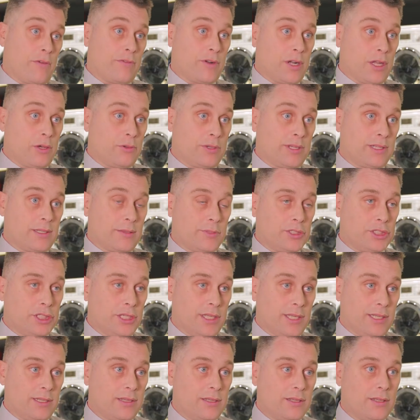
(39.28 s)
overloading the
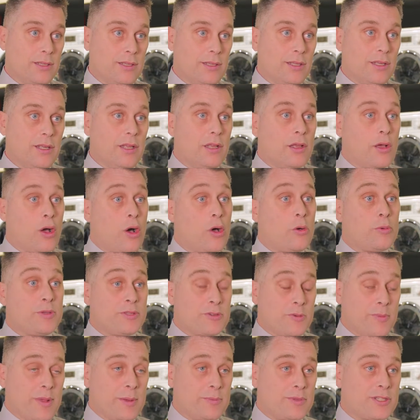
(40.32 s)
machine.
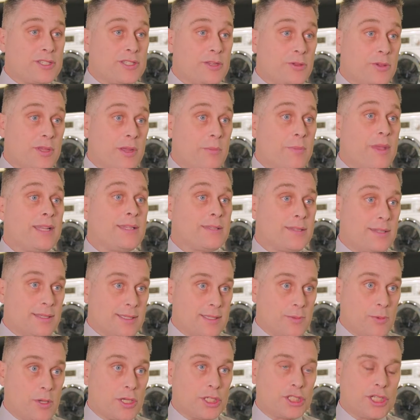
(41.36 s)
Always remember to do your
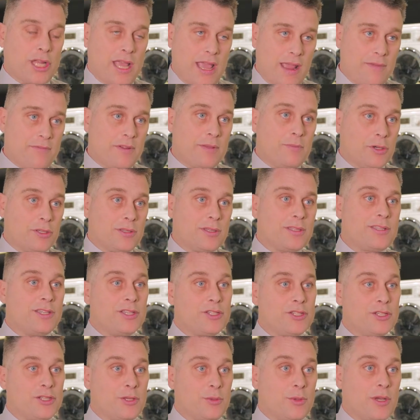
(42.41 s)
maintenance wash. Every month you
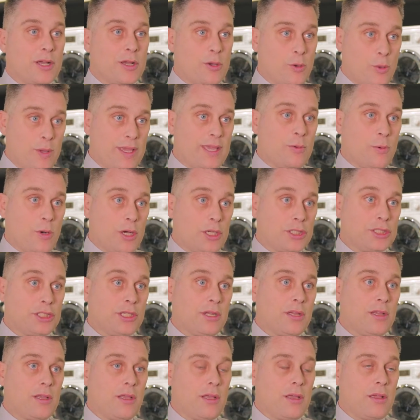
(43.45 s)
should do a quick wash
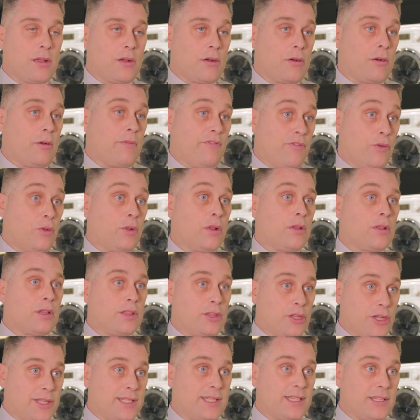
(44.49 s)
or a full
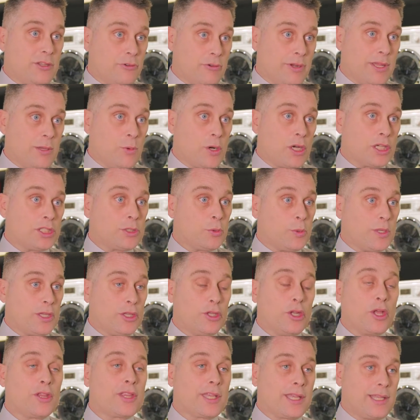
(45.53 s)
90 degree wash with
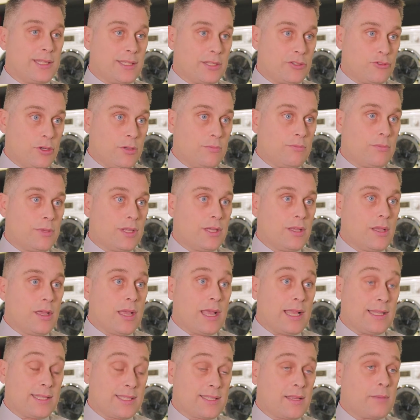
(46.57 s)
nothing in the drum.
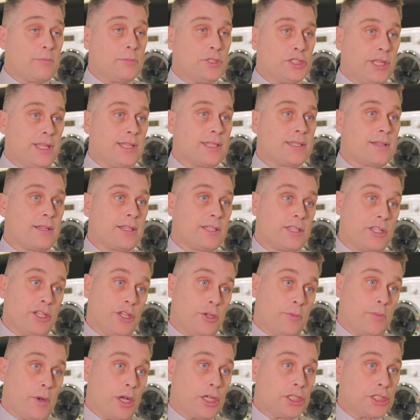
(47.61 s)
And some machines like the
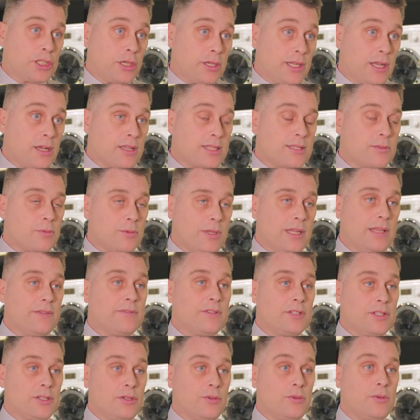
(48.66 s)
new Bosch IDOS will
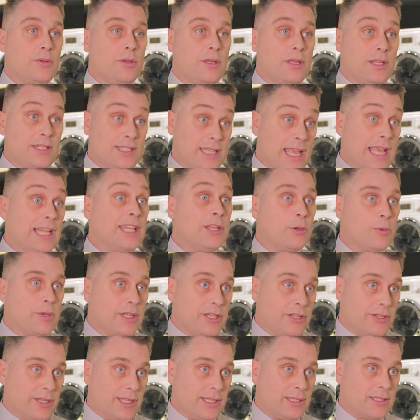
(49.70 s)
even tell you when
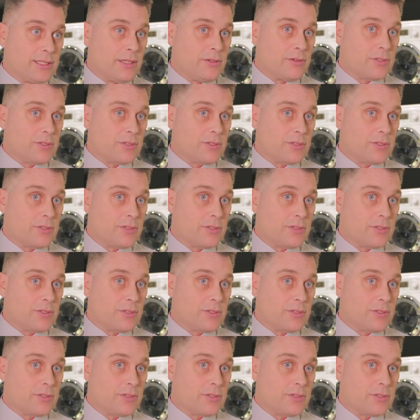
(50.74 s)
you need to do